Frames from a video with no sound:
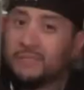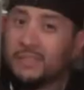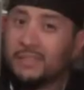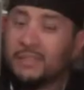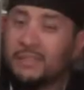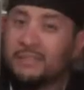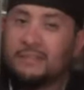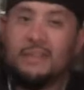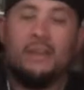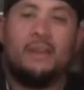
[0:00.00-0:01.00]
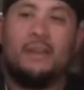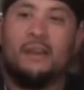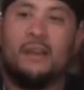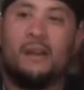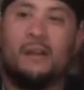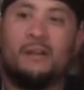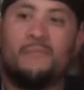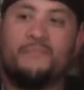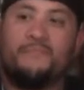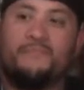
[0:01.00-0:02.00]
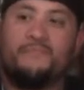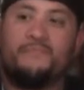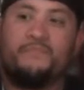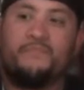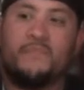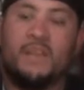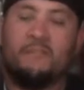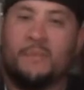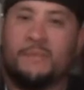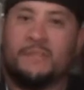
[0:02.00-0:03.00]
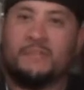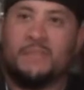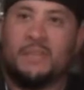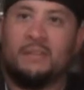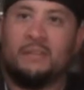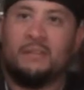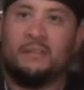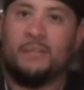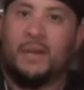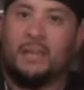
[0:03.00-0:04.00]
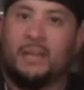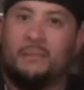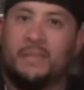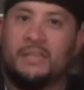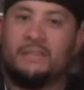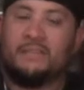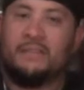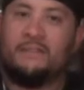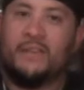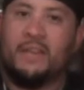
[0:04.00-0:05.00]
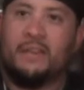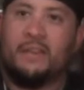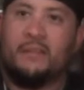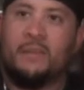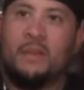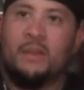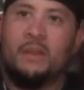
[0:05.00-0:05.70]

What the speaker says: I think it is. I remember this being the polygon-based fighting game.